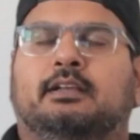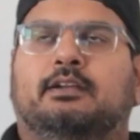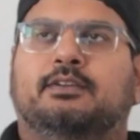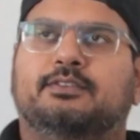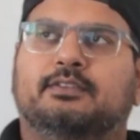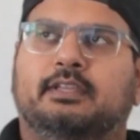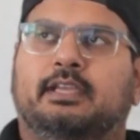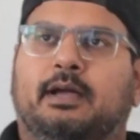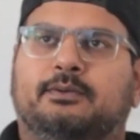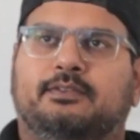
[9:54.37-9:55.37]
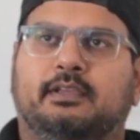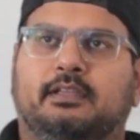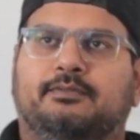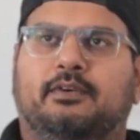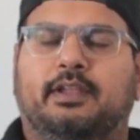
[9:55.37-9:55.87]
Originally, I was
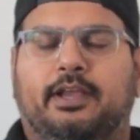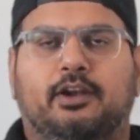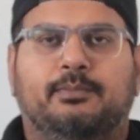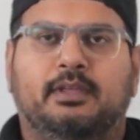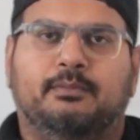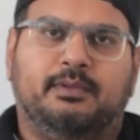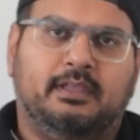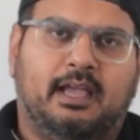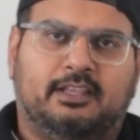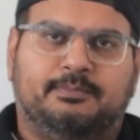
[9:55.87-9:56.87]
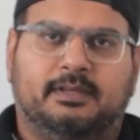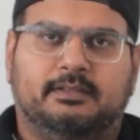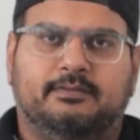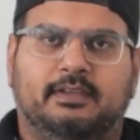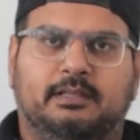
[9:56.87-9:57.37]
thinking for an Airbnb aspect
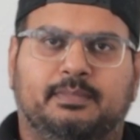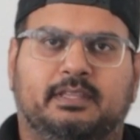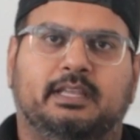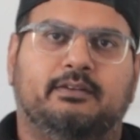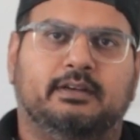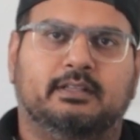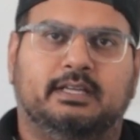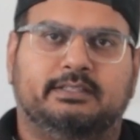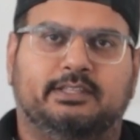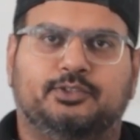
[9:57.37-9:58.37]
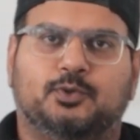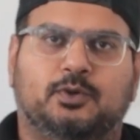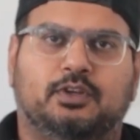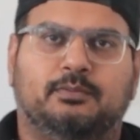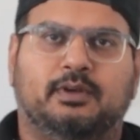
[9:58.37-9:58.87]
of it, but then I realized that
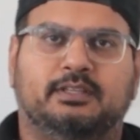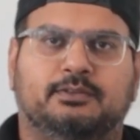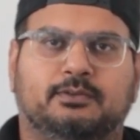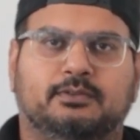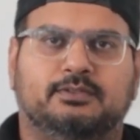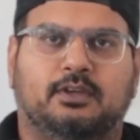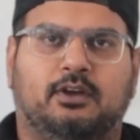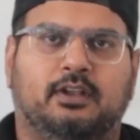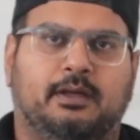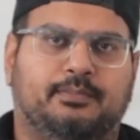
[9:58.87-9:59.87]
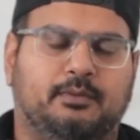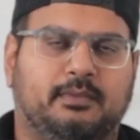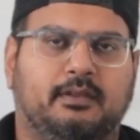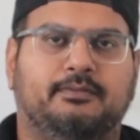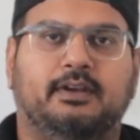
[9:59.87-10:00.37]
short-term rentals are not
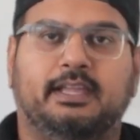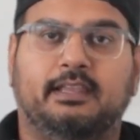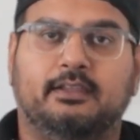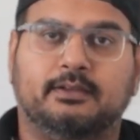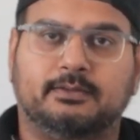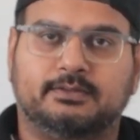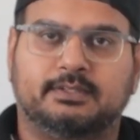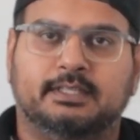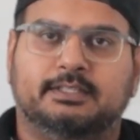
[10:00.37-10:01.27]
permitted for ADUs.